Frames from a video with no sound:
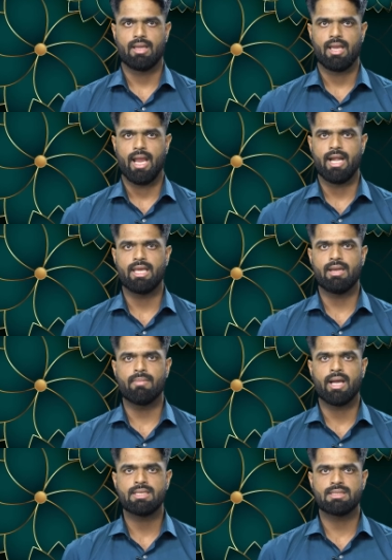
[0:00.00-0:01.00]
And he
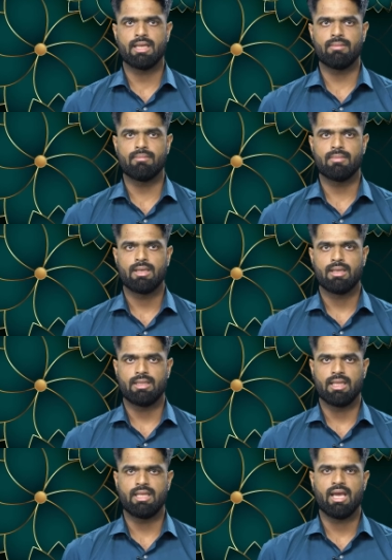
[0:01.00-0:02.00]
reminds them
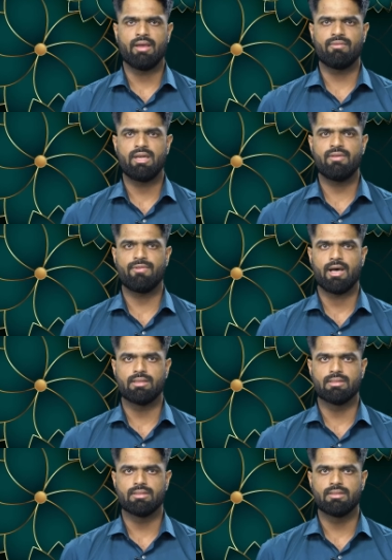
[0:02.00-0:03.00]
that their Heavenly
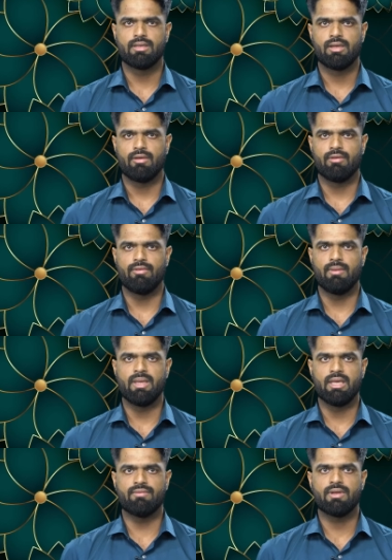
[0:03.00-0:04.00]
Father will be
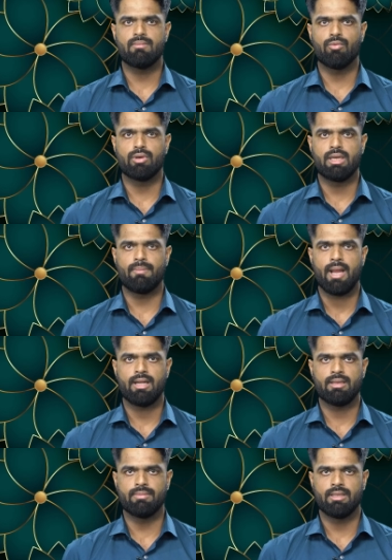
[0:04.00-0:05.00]
even more
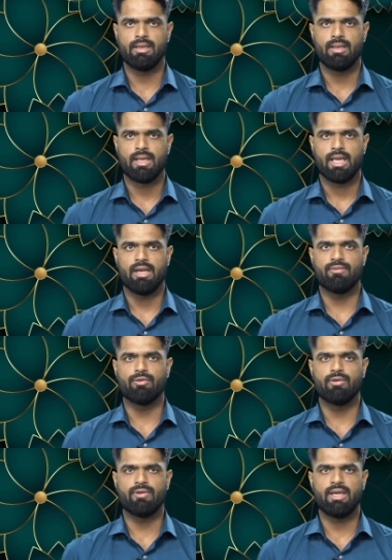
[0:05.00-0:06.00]
dependable in
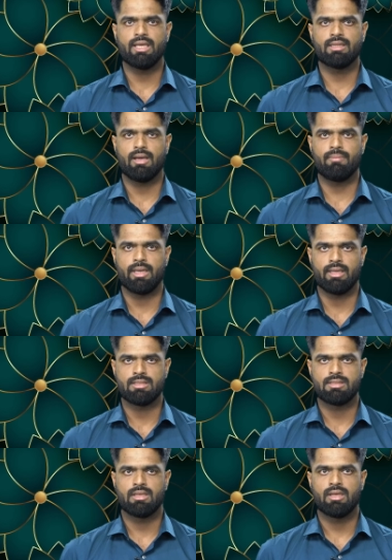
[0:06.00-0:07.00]
fulfilling their
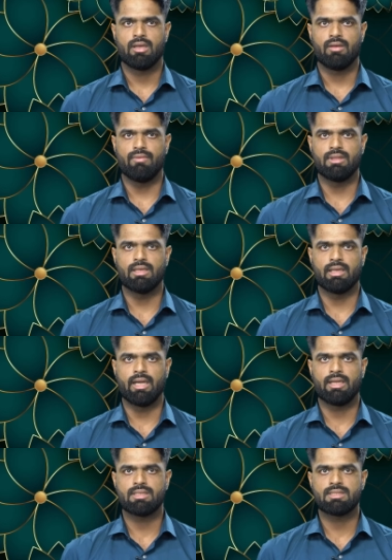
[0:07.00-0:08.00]
prayers with the
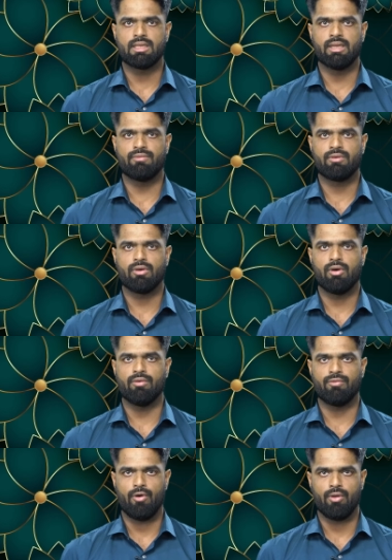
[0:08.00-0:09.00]
greatest gift
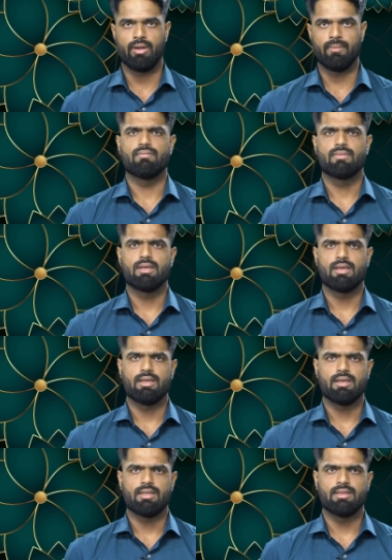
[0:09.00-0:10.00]
of all
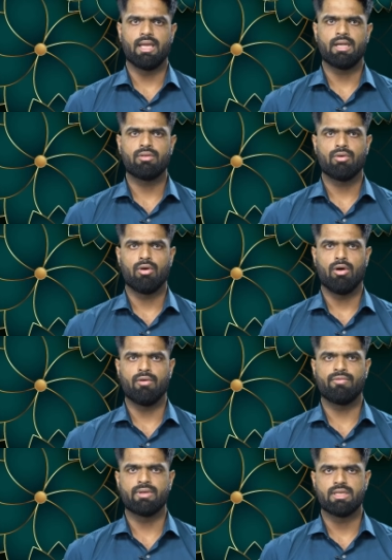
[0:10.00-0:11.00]
that
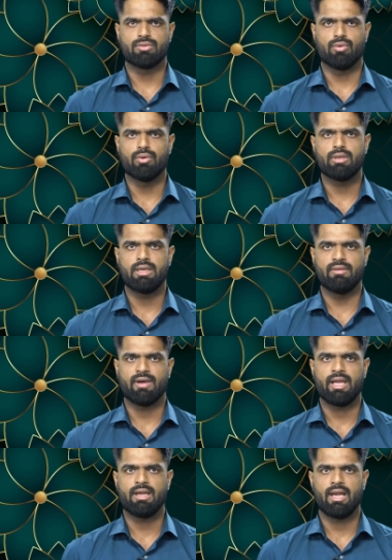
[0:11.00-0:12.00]
of His own
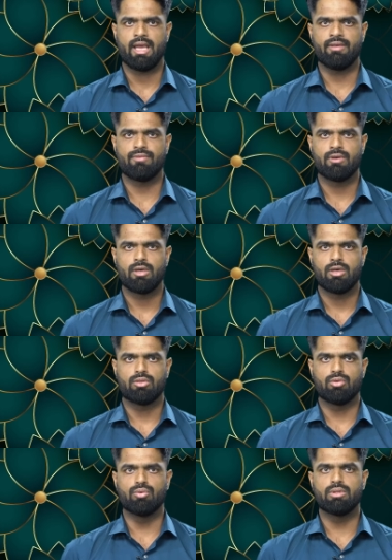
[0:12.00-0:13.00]
divine life
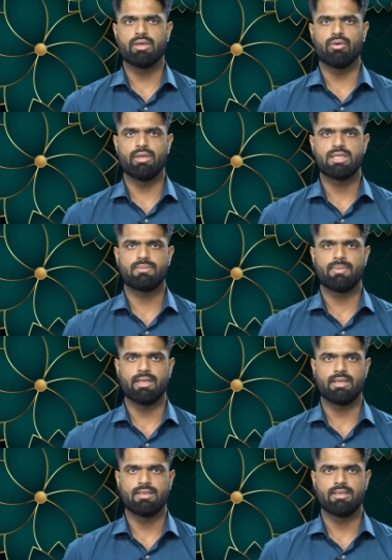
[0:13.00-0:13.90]
through the Holy Spirit.